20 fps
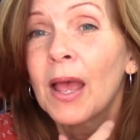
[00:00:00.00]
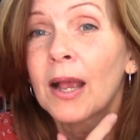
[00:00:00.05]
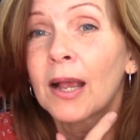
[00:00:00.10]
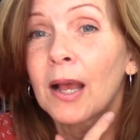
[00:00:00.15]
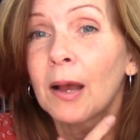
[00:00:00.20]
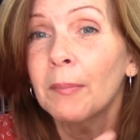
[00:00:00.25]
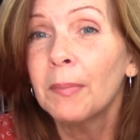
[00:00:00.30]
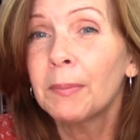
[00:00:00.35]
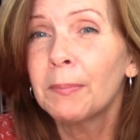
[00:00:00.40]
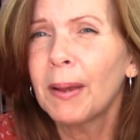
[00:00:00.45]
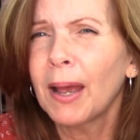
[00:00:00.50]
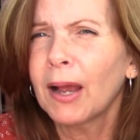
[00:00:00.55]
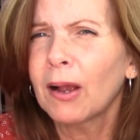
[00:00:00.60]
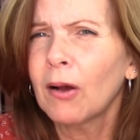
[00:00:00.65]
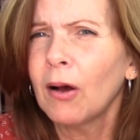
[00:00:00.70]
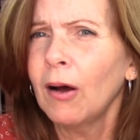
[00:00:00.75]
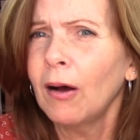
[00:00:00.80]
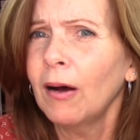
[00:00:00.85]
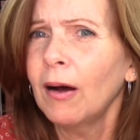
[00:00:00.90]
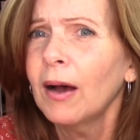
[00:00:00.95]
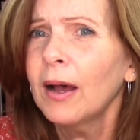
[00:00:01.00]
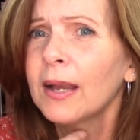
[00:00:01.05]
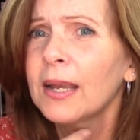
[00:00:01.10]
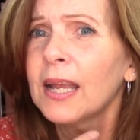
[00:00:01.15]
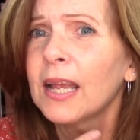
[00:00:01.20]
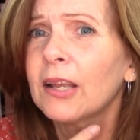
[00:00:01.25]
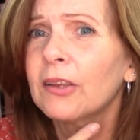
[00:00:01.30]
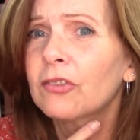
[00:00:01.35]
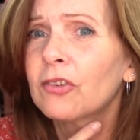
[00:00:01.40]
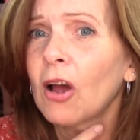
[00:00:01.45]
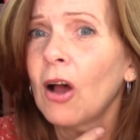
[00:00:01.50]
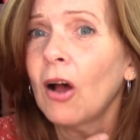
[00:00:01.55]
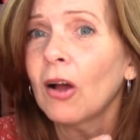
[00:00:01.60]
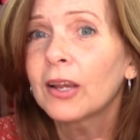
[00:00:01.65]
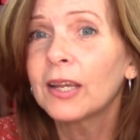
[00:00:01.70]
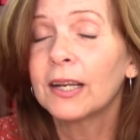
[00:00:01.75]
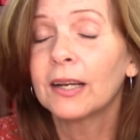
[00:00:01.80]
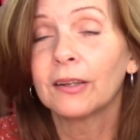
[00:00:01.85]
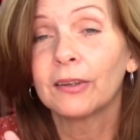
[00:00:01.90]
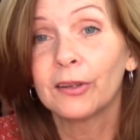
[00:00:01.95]
coming back on and
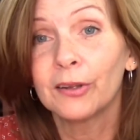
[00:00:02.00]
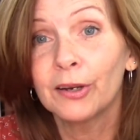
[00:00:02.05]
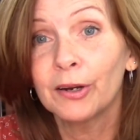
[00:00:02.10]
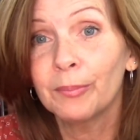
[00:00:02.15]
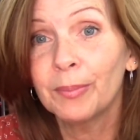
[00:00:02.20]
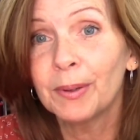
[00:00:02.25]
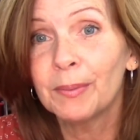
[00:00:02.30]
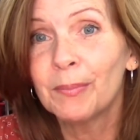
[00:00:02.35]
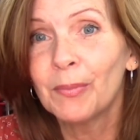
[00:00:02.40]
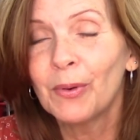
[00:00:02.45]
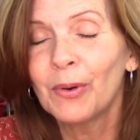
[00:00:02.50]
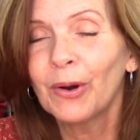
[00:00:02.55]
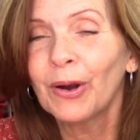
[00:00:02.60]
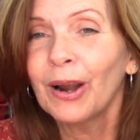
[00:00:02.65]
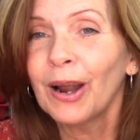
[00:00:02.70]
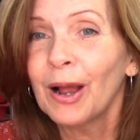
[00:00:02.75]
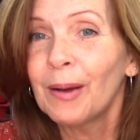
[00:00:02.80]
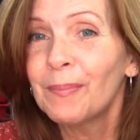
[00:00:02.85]
talking a little bit more